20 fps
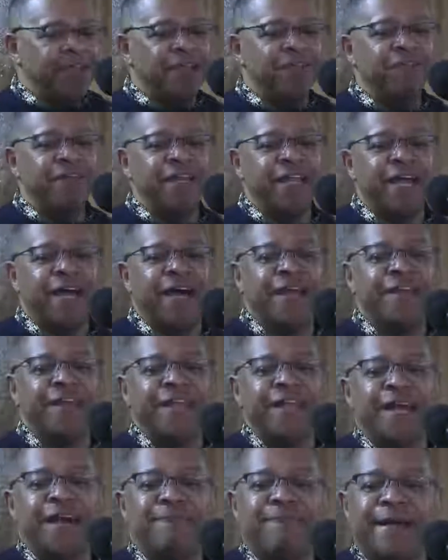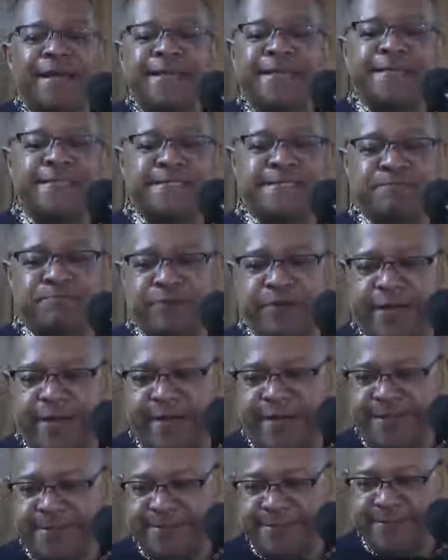Every now and then I might get
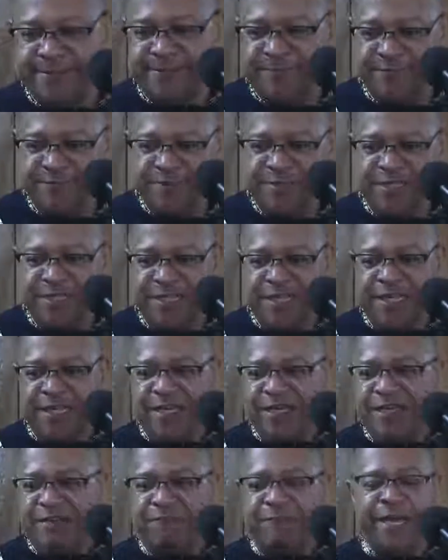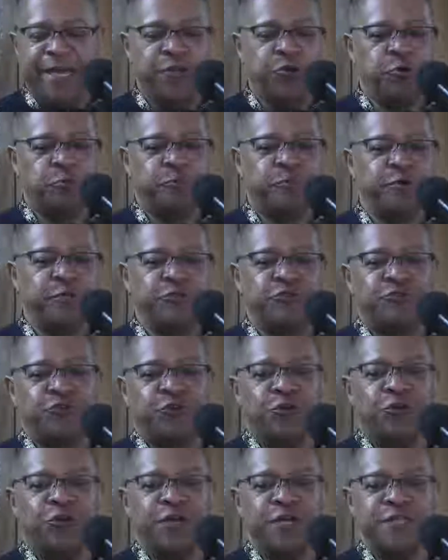surprised. Might open the
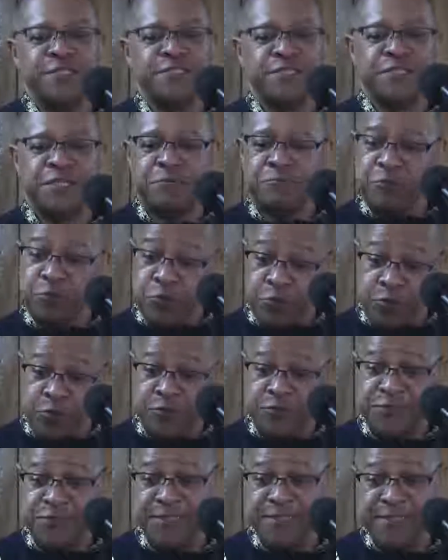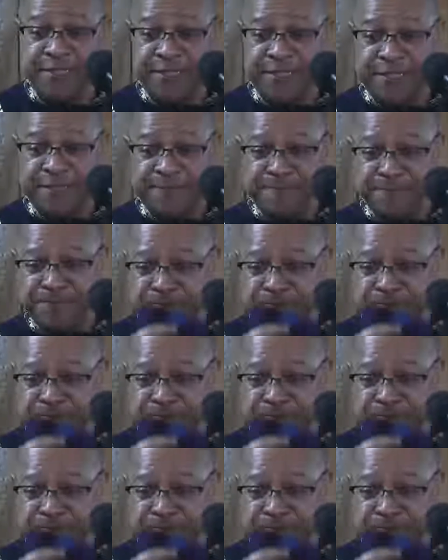drawer and there's a couple quarters in there.